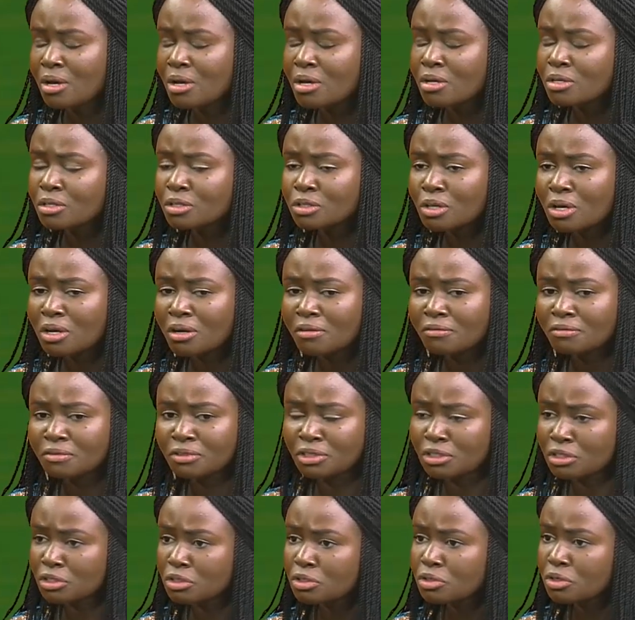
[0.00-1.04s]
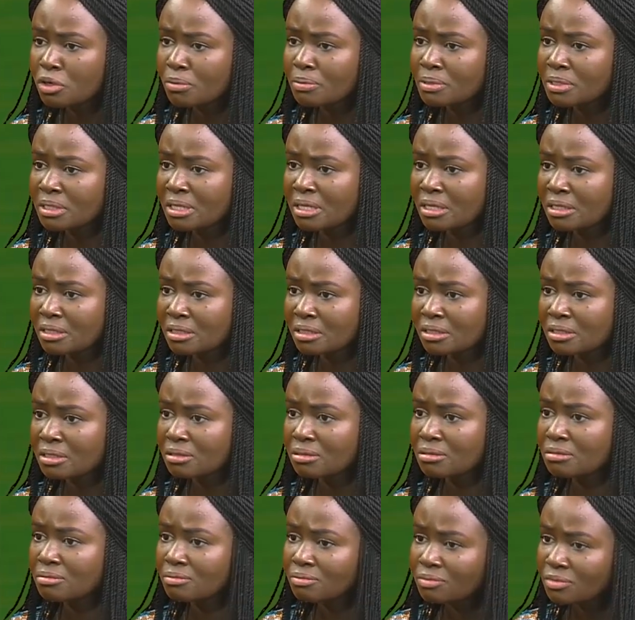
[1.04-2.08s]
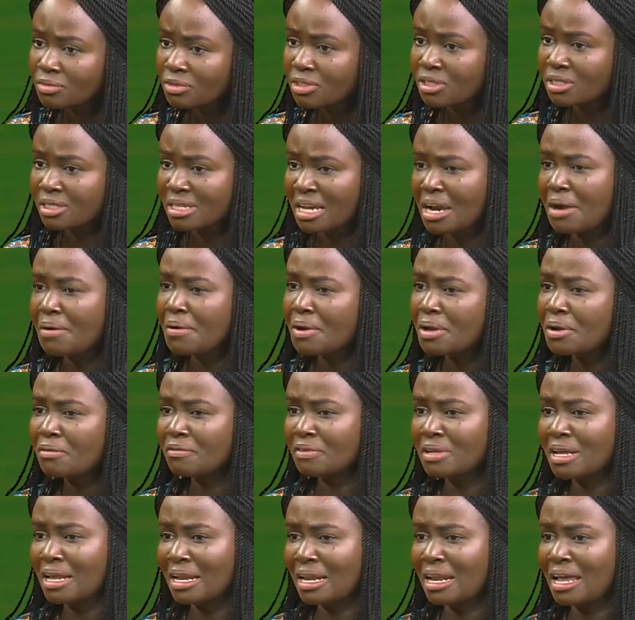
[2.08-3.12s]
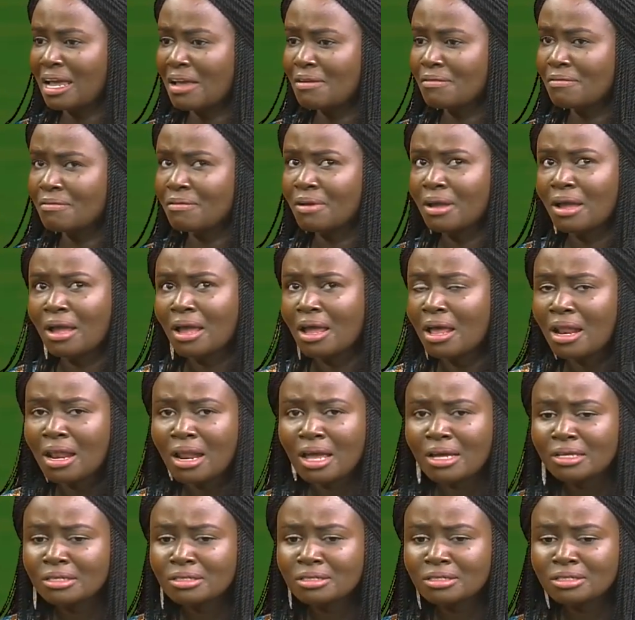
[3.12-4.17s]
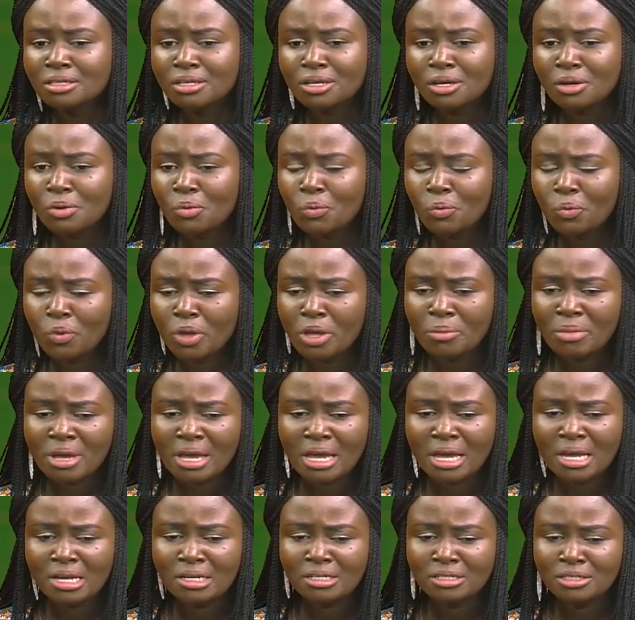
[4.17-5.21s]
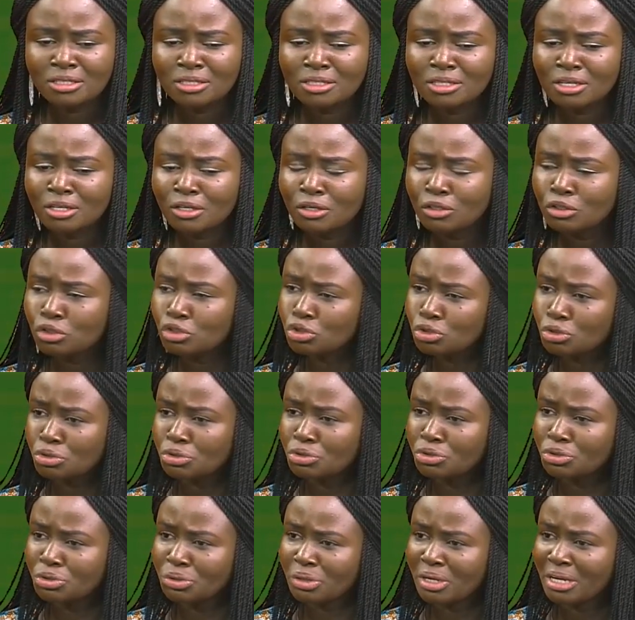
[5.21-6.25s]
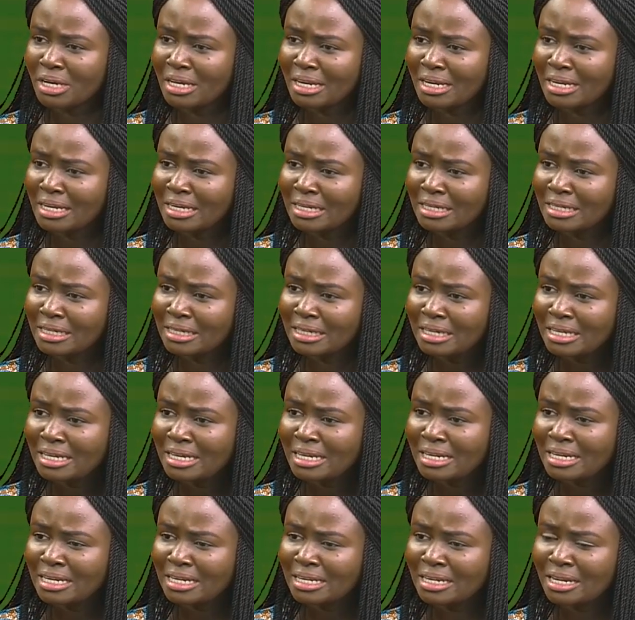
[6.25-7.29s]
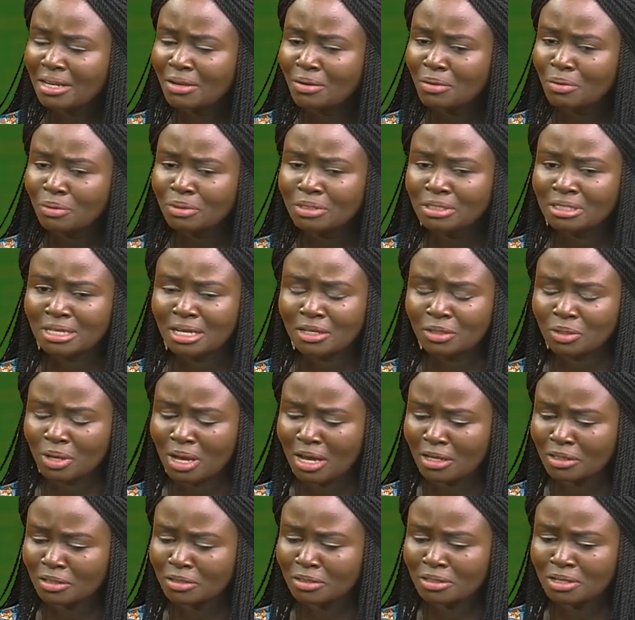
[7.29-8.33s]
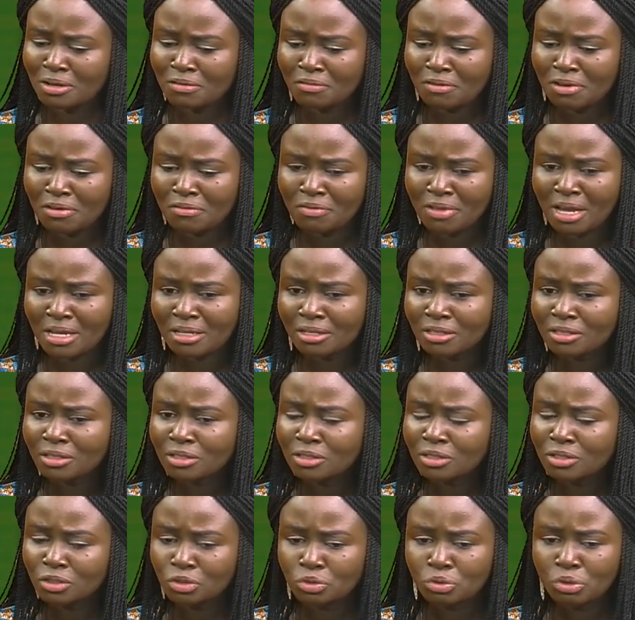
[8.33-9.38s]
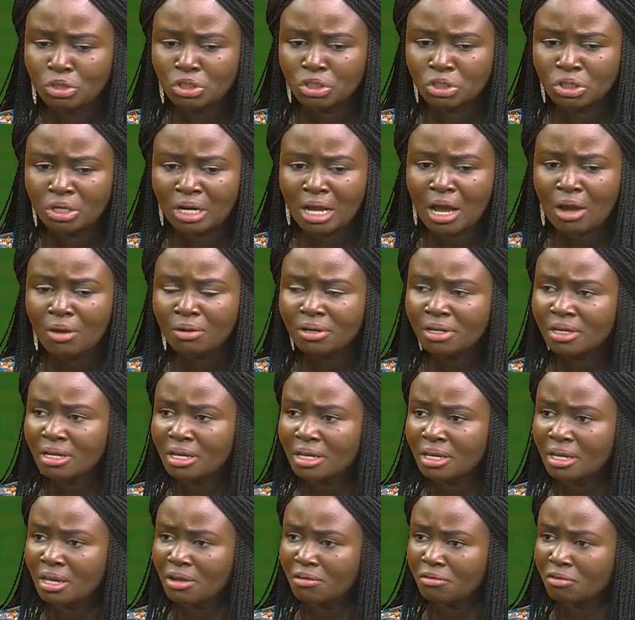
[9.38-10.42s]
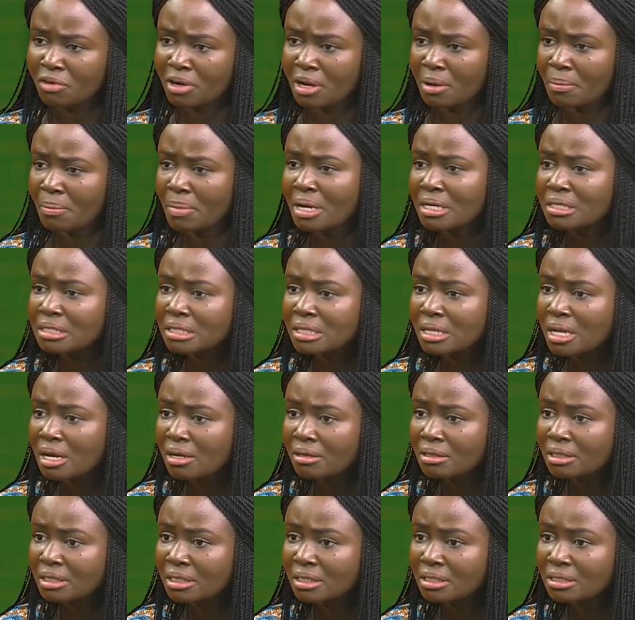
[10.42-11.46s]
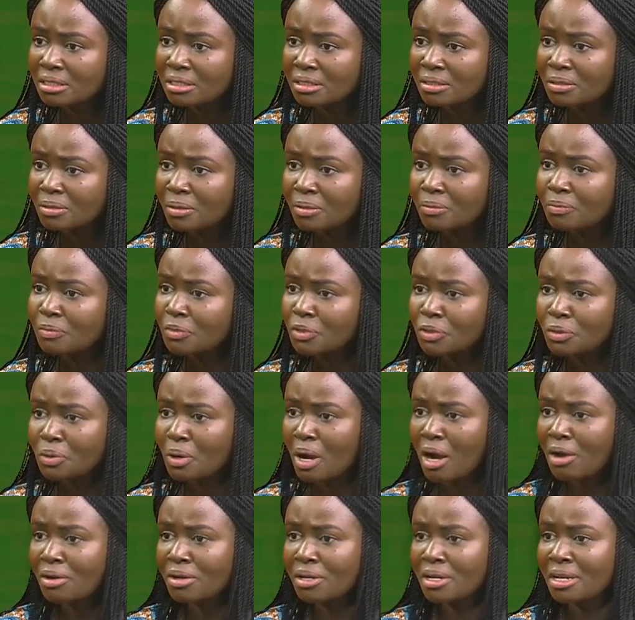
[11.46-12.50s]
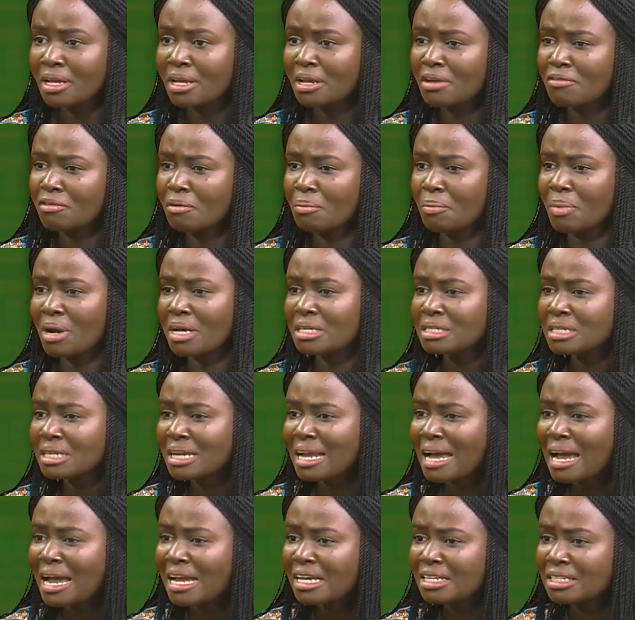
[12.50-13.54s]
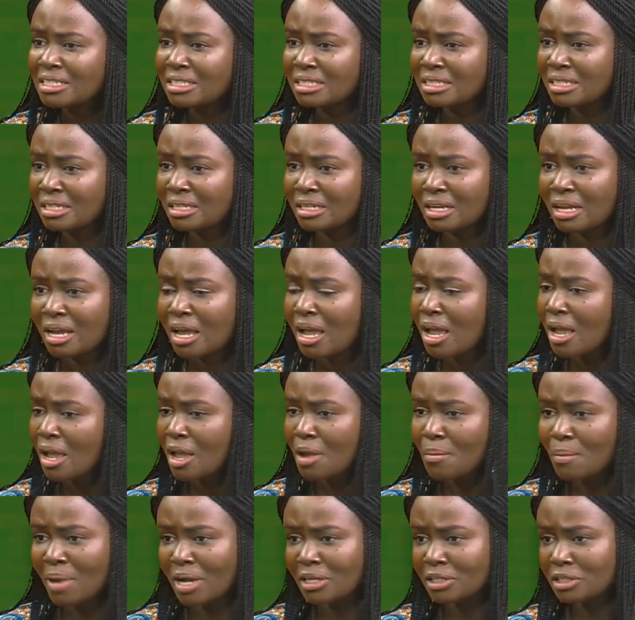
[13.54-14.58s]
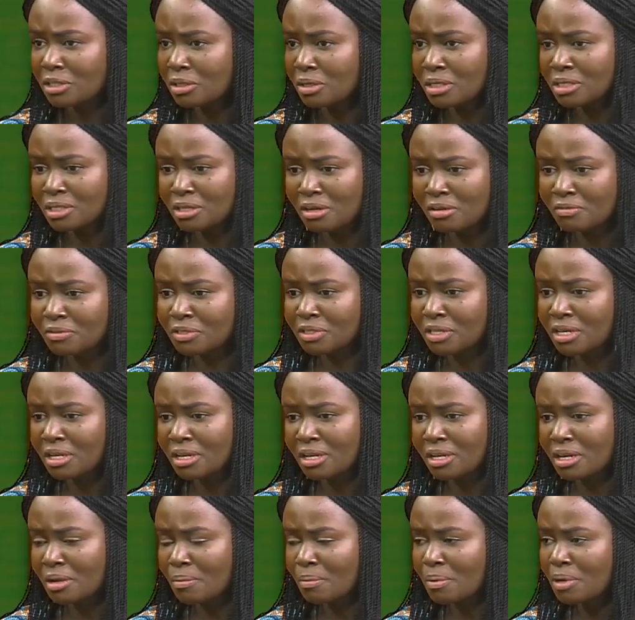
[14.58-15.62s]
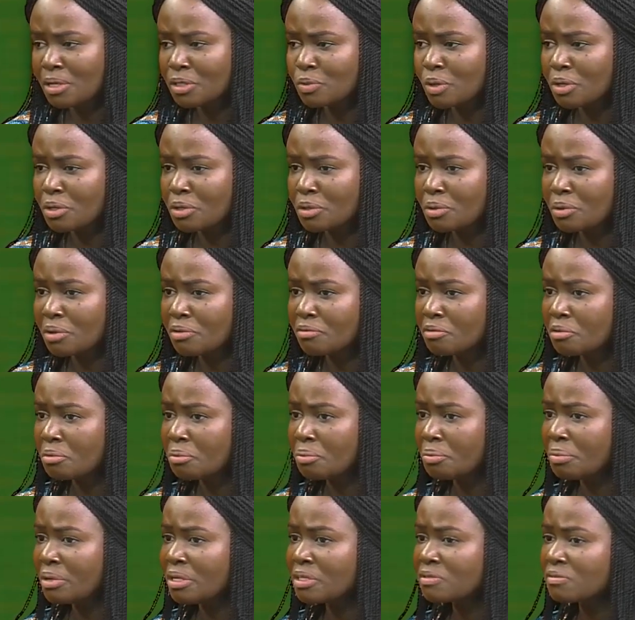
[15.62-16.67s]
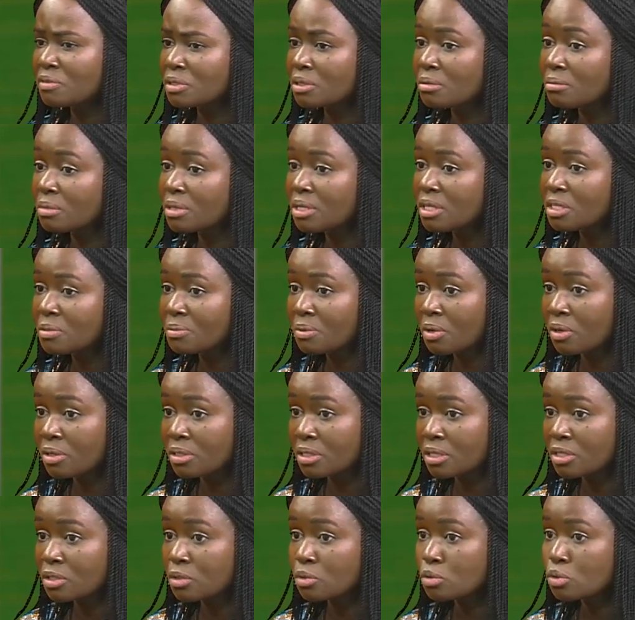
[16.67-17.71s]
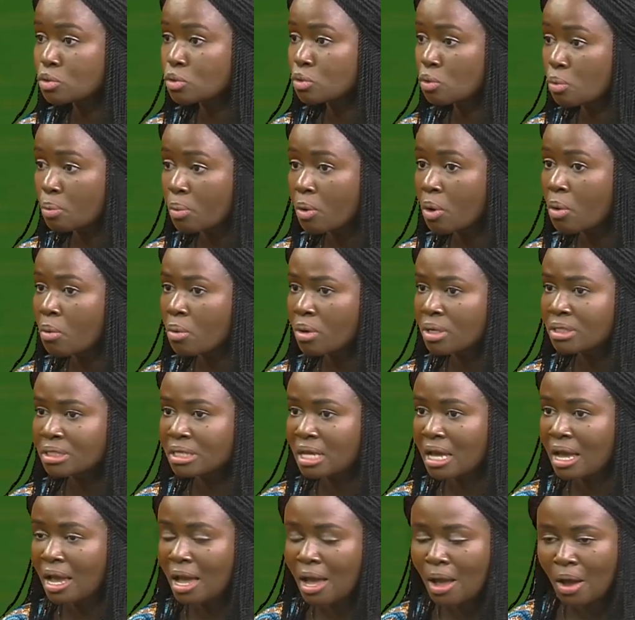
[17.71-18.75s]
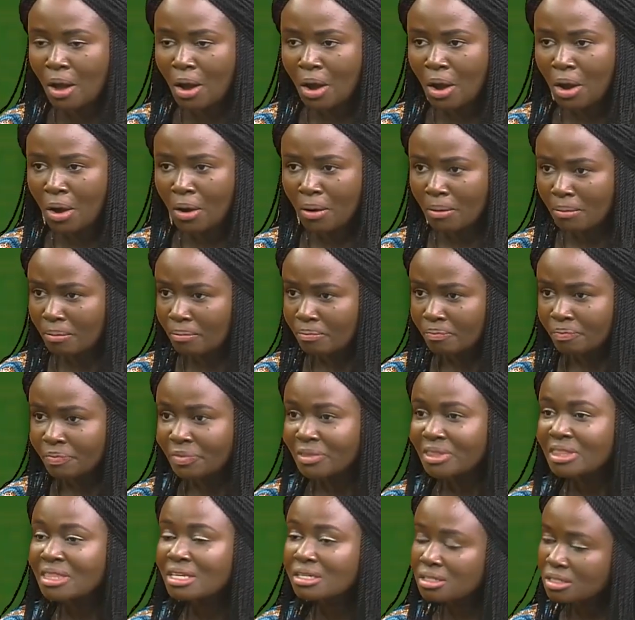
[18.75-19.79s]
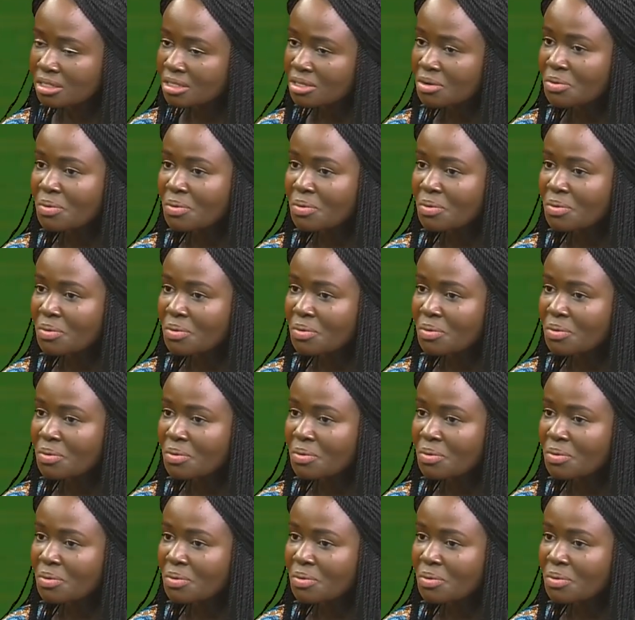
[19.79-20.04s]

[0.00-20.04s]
sort of disrupted the terrain of their life. Like seeing women, seeing children in need, then you start to ask yourself if they're in this situation, how did they care for their personal needs? You know, how do they care for personal hygiene? Imagine yourself staying in a place where you don't even bathe for some days because there's no soap or water. And this is the reality this is the